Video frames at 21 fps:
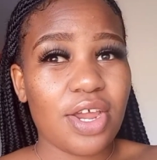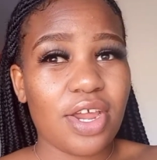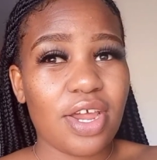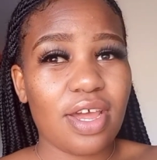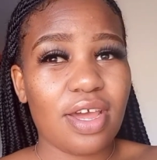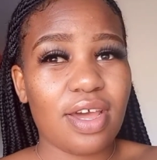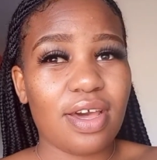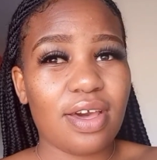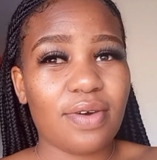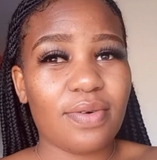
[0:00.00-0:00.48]

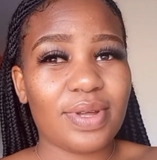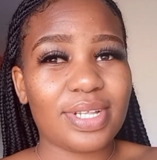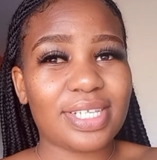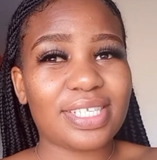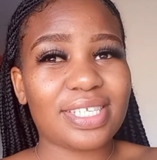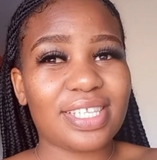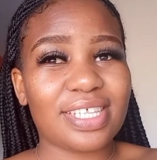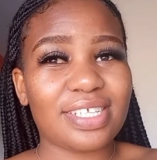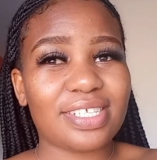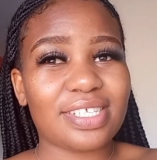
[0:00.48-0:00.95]
uh,
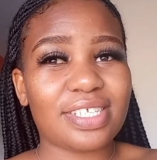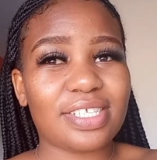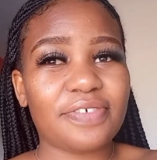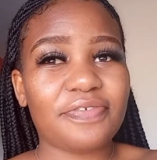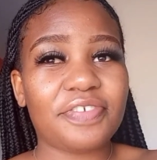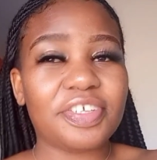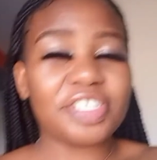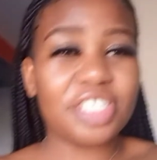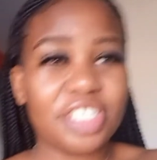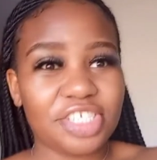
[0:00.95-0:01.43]
what's this?
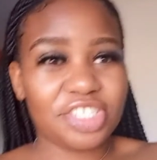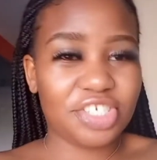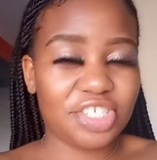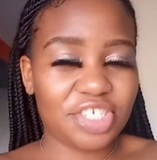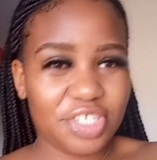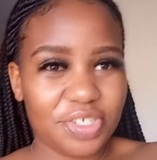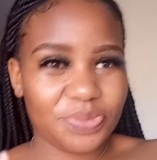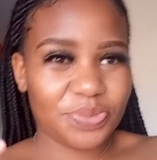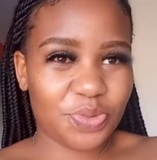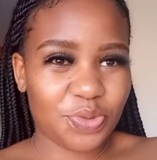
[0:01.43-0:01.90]
Fish and
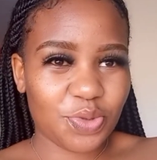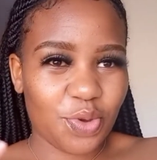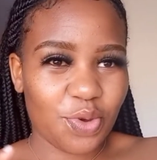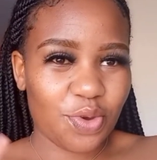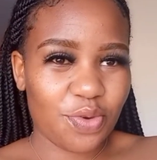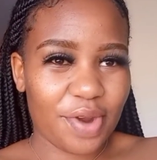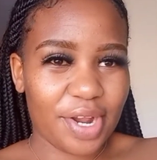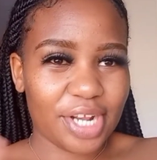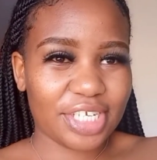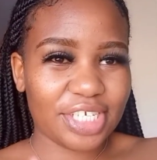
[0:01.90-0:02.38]
chips
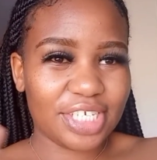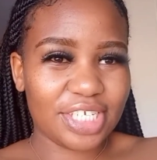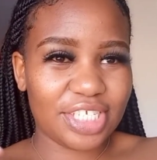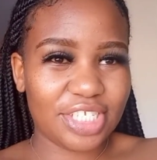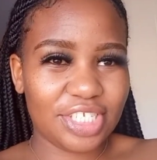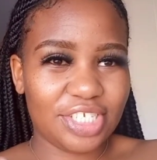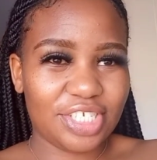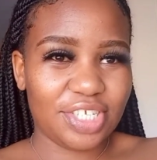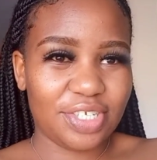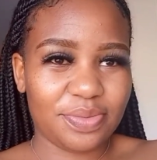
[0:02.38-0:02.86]
or Russian
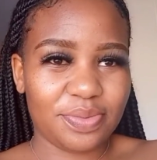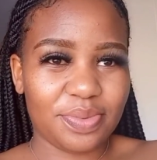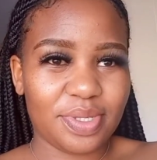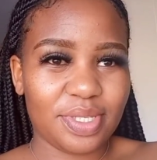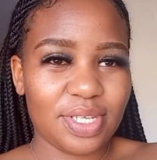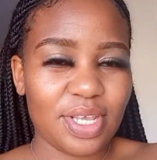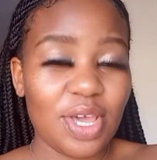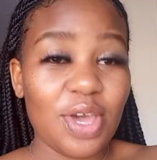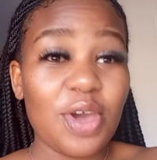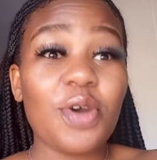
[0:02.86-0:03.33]
and
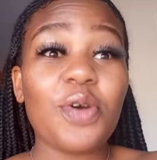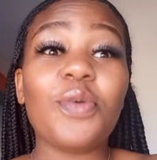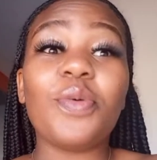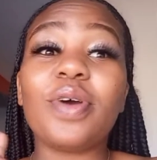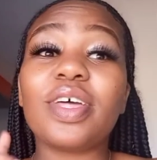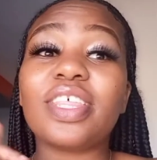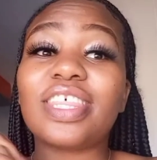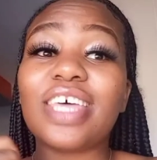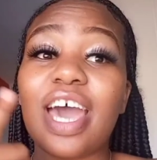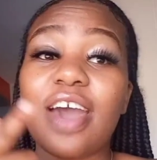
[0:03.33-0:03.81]
chips
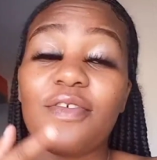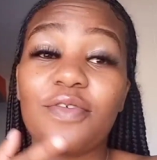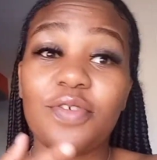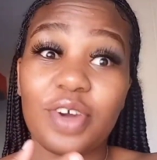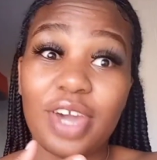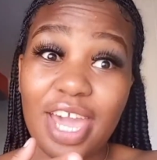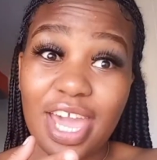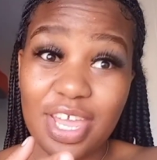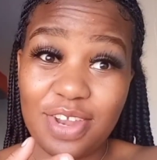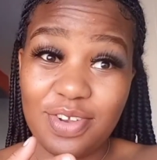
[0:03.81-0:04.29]
with
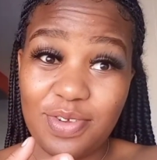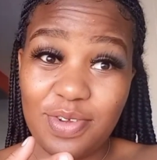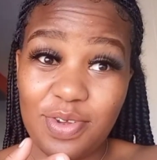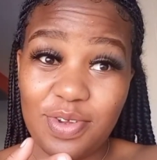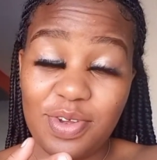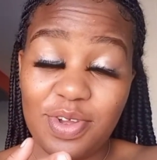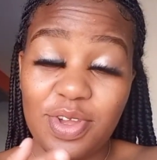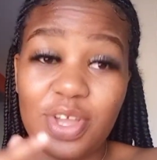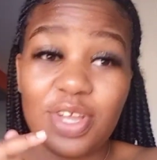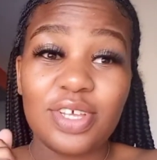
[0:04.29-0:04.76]

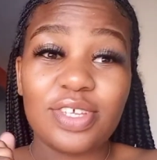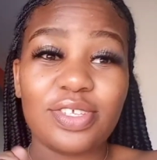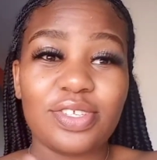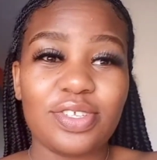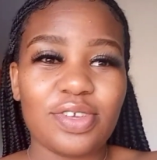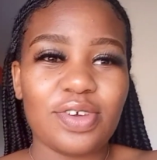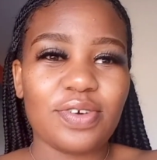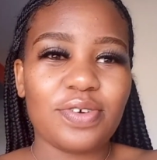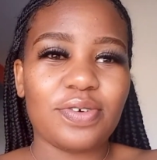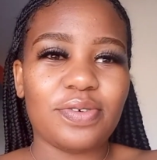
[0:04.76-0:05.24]
avocado.
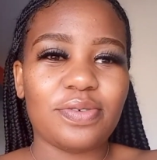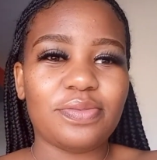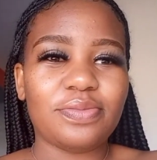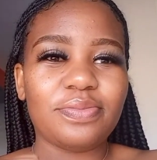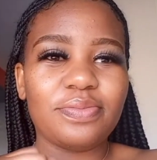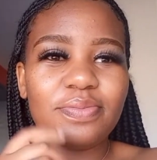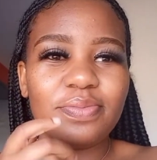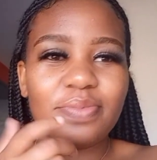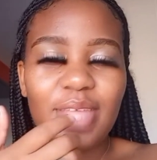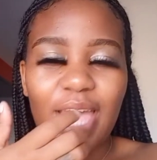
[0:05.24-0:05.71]
So
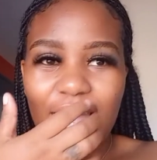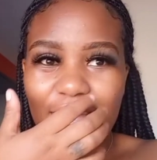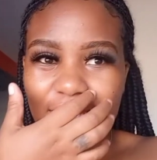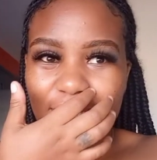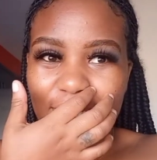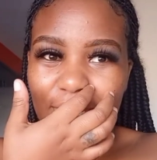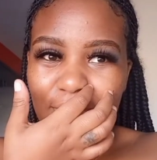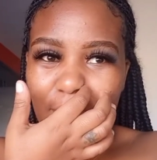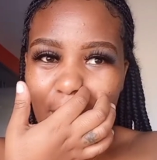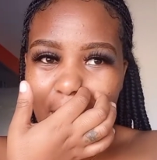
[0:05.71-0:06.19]
I
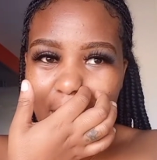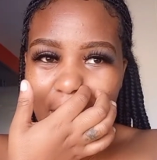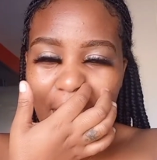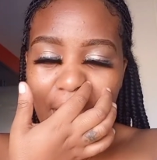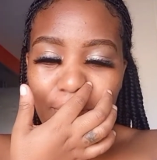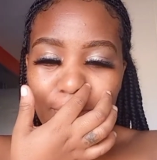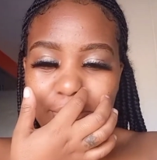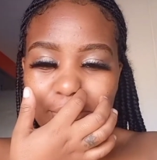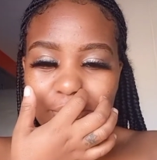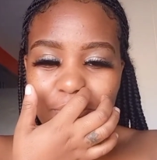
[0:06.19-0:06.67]
still, I,
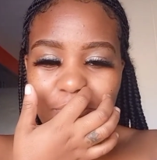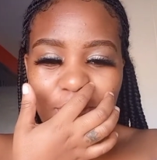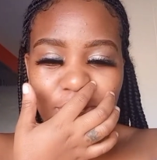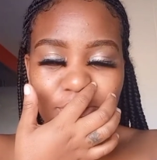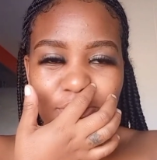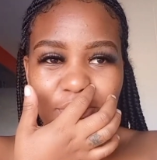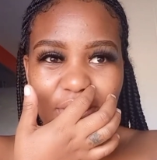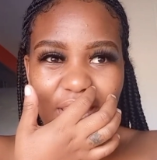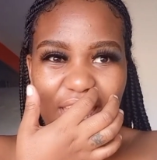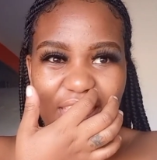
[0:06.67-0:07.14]
I also want
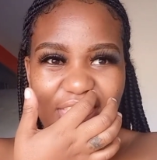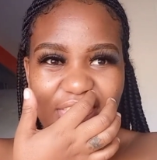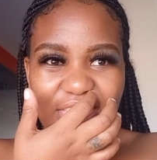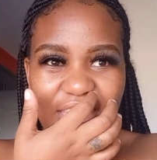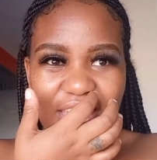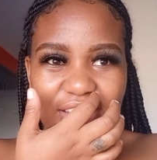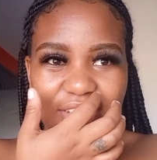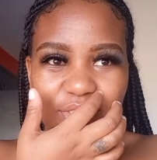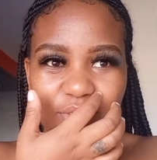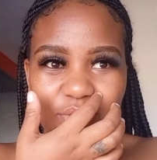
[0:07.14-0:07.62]
to get
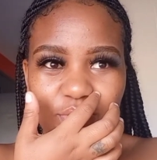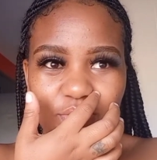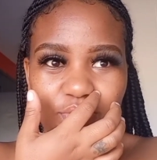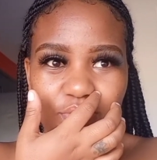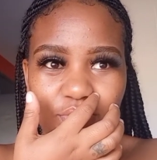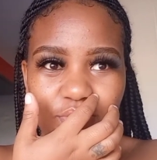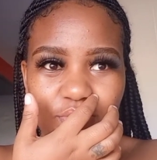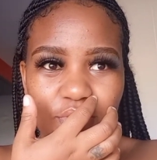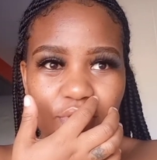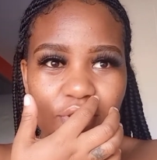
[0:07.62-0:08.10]
that too.
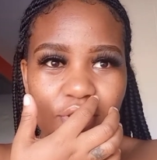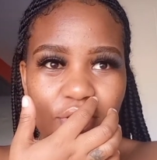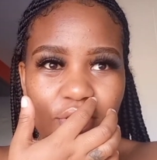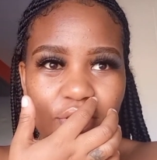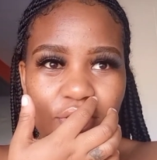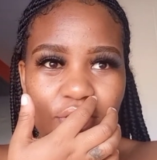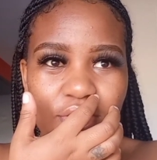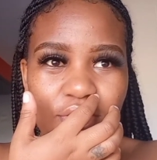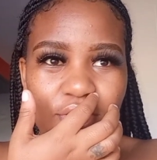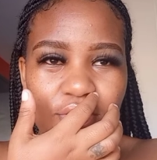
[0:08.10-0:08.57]

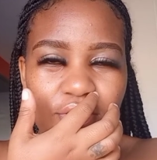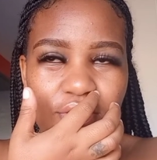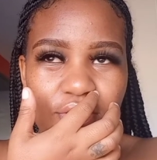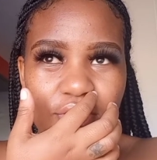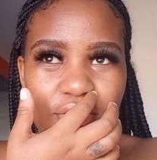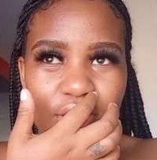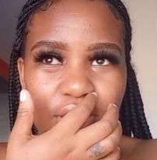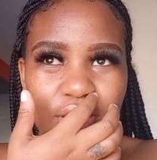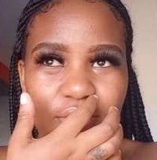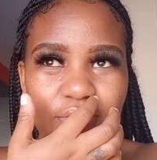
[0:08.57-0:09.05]

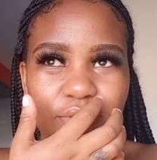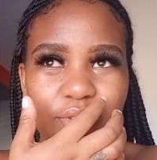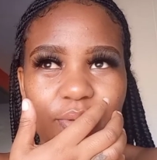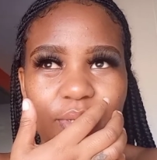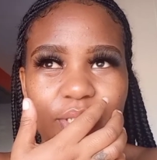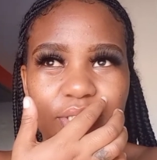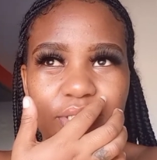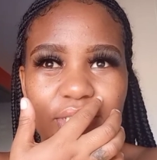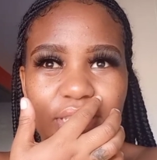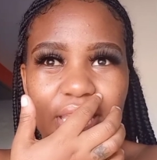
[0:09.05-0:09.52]
I also
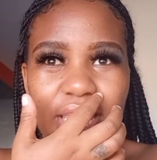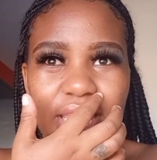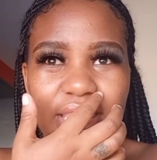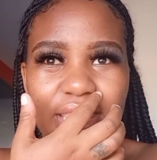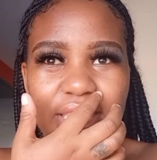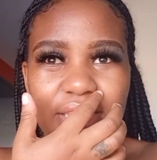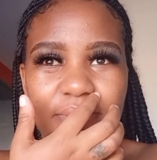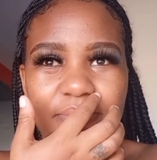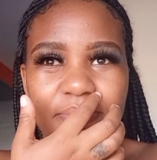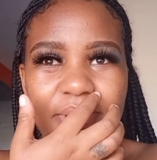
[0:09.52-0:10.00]
want to get
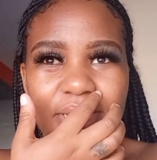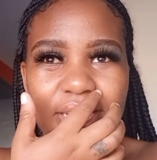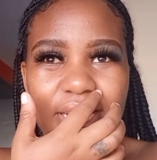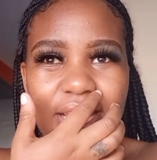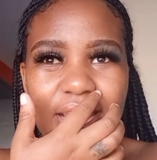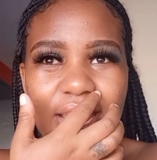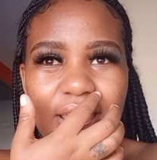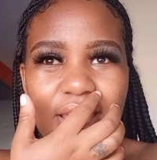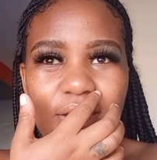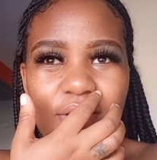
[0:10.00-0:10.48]
that. But
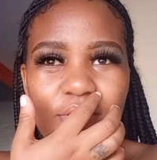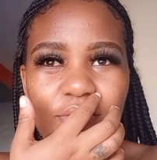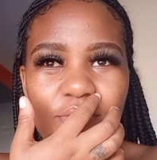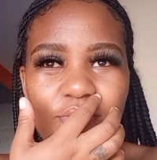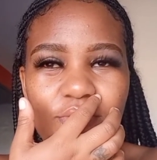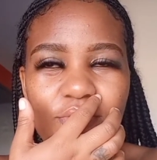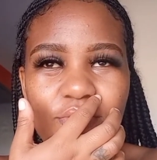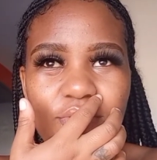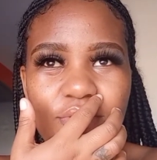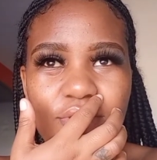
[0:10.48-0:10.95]

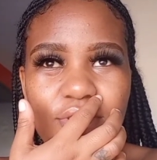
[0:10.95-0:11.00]
now,